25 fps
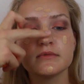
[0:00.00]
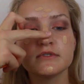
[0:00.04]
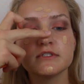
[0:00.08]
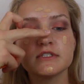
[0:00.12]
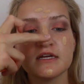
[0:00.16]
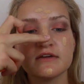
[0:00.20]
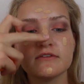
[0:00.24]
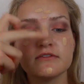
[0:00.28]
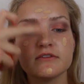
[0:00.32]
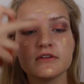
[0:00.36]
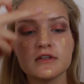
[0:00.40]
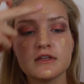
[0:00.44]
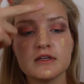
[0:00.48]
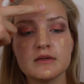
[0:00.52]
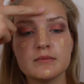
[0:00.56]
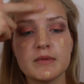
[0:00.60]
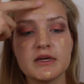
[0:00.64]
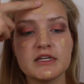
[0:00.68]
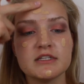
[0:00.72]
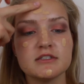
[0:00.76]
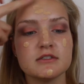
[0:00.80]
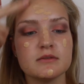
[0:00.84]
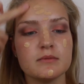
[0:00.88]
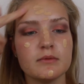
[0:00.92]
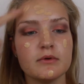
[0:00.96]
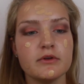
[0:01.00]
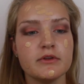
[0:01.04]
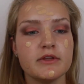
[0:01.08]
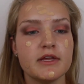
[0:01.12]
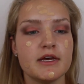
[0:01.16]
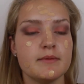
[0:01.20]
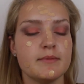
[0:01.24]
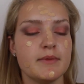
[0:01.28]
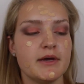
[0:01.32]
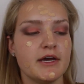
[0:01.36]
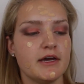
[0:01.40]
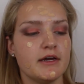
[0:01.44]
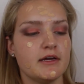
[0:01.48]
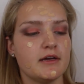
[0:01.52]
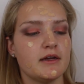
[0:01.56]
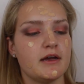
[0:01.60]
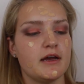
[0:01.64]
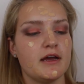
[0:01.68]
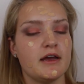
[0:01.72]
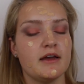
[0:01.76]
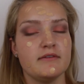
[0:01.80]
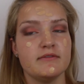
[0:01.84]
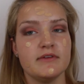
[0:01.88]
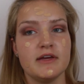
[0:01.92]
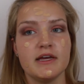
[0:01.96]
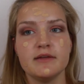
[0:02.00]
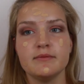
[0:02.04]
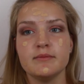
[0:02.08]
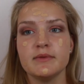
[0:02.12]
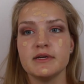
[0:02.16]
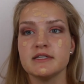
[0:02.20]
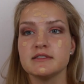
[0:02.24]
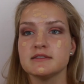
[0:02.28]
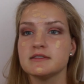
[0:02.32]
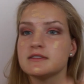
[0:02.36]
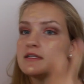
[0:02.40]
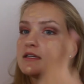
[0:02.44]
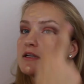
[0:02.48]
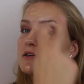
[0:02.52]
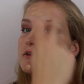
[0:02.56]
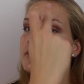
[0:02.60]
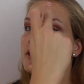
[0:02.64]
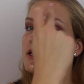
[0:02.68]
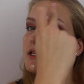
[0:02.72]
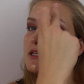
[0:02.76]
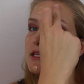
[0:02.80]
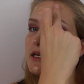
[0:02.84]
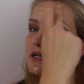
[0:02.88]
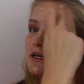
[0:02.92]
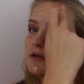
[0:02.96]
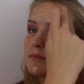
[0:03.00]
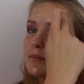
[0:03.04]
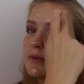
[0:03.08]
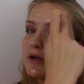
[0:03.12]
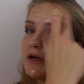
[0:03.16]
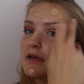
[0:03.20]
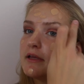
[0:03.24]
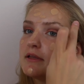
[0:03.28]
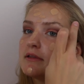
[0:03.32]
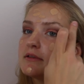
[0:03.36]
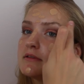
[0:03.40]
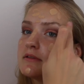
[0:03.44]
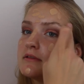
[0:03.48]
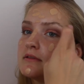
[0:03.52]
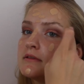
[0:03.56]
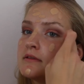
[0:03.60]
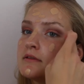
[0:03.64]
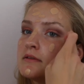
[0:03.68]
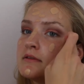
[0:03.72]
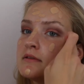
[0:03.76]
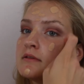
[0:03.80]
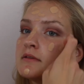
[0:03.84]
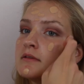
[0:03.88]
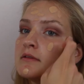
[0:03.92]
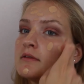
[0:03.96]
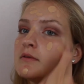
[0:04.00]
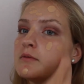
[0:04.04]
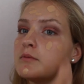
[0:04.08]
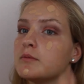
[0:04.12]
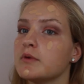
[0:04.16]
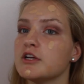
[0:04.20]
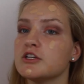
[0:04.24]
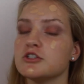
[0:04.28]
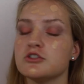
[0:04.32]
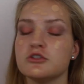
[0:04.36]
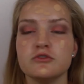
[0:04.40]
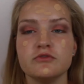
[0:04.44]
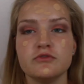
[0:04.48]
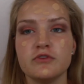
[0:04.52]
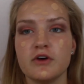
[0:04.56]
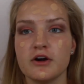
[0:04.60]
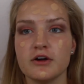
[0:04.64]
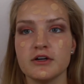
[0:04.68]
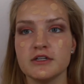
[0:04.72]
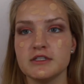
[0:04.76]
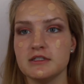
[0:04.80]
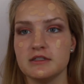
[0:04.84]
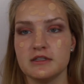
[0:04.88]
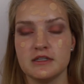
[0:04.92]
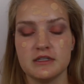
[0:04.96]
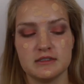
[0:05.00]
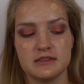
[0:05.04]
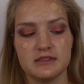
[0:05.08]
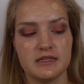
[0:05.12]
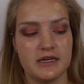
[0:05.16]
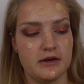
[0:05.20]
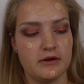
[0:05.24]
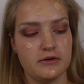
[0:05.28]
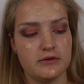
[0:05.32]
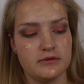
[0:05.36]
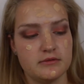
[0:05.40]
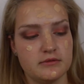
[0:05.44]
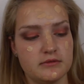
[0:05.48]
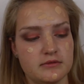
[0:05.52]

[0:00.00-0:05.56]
Definitely meant to pull that back. I have a headband sitting right there, but we are too far into this now.